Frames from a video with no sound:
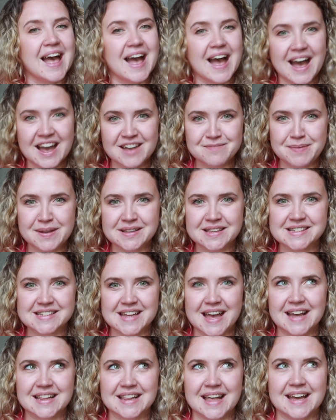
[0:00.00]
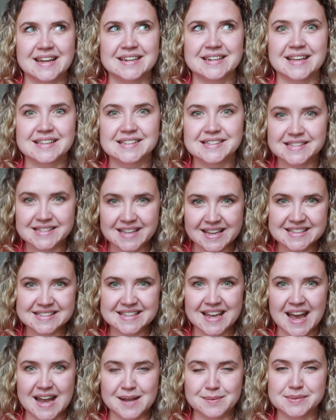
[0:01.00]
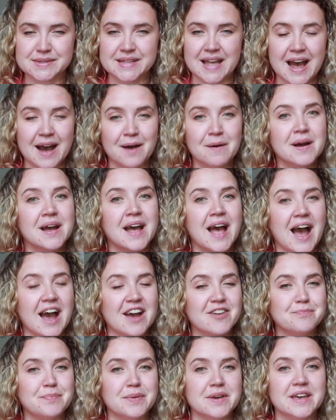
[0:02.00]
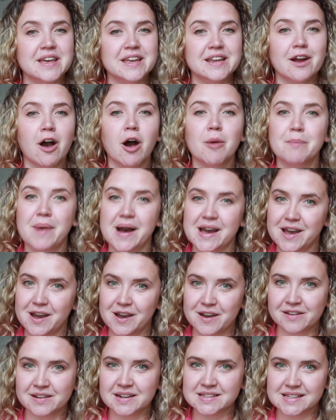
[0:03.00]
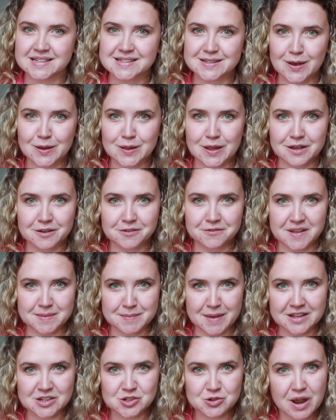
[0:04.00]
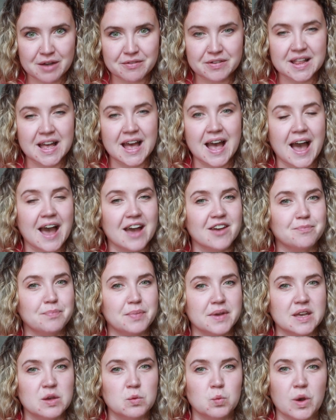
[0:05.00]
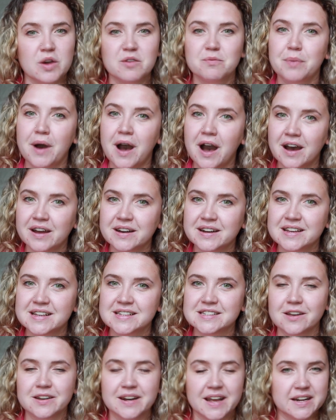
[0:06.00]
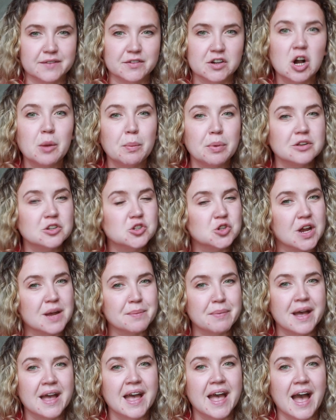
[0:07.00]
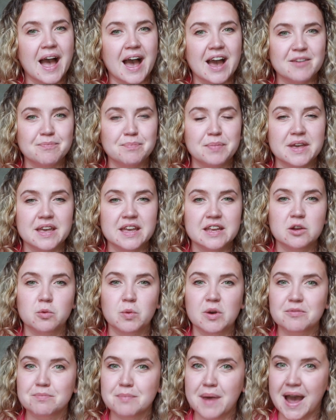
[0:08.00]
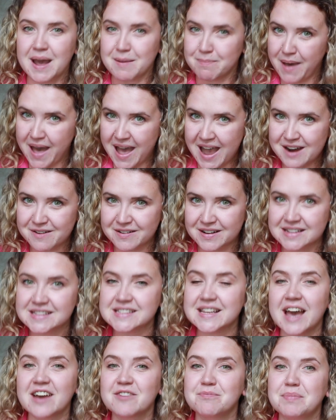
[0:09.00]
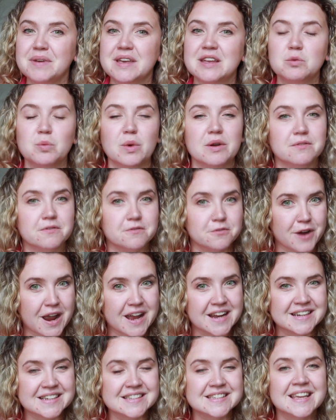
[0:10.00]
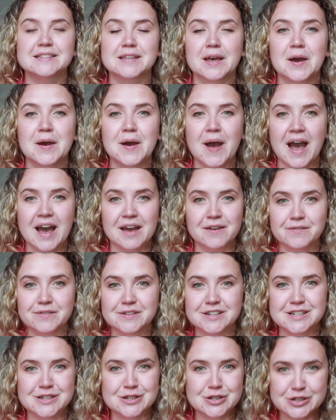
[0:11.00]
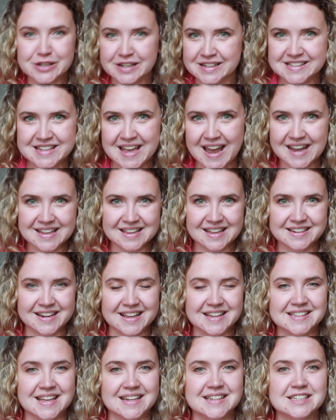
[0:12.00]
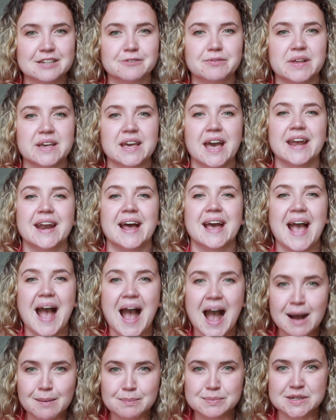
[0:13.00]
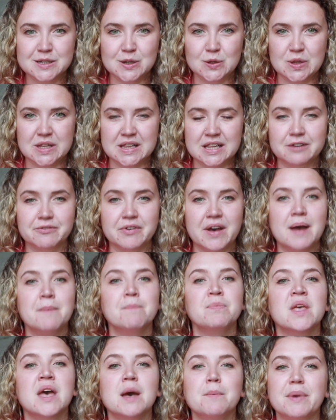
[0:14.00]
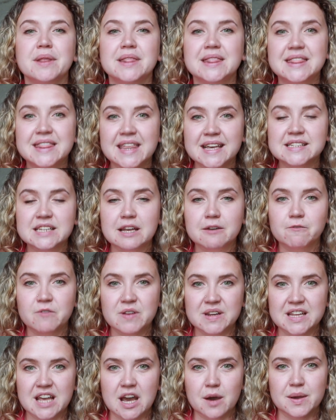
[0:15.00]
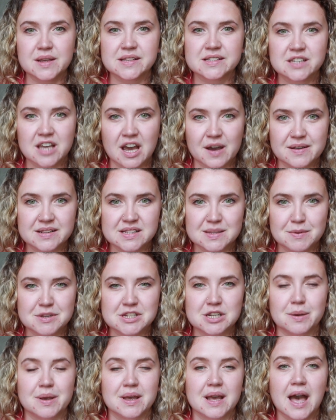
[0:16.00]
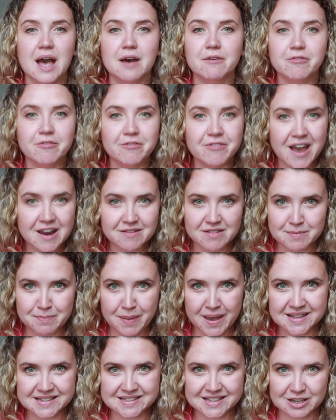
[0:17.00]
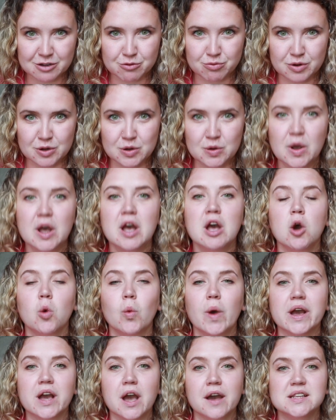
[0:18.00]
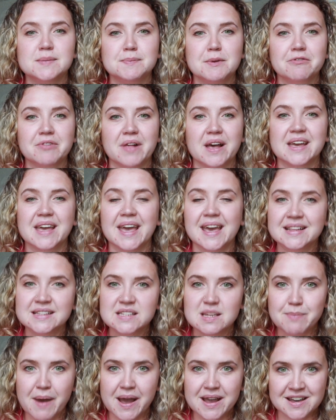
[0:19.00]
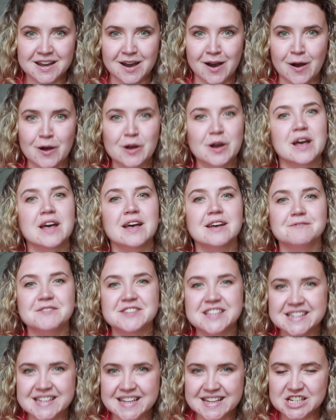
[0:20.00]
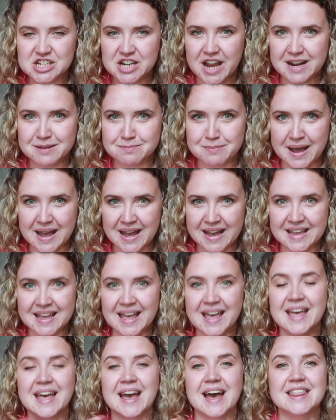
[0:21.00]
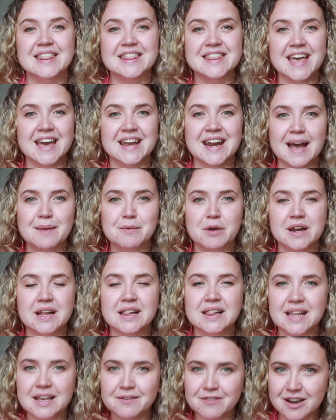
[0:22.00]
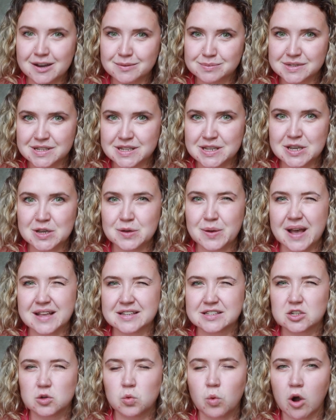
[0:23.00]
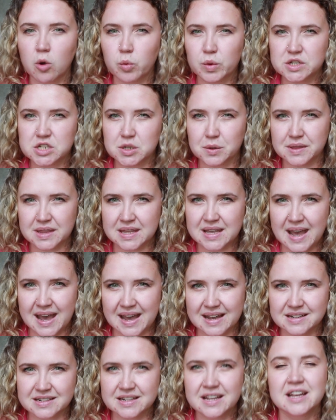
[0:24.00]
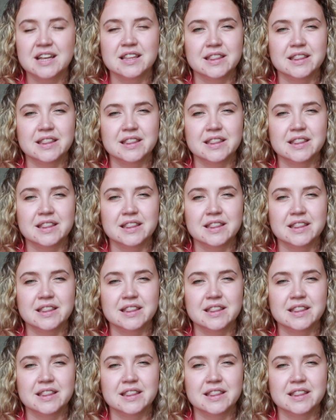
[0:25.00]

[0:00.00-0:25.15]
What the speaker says: I've been to Thailand 6 times now. I've been on my own as a solo female traveller. I've been with partners on a kind of a couple trip. I've been with my parents. I've been with friends. So I've done Thailand extensively and I absolutely love it. But this video is going to be doing a very basic route. We're going to be flying into Bangkok, visiting Chiang Mai, and then I'm going to leave it up to you as to what we do at the end.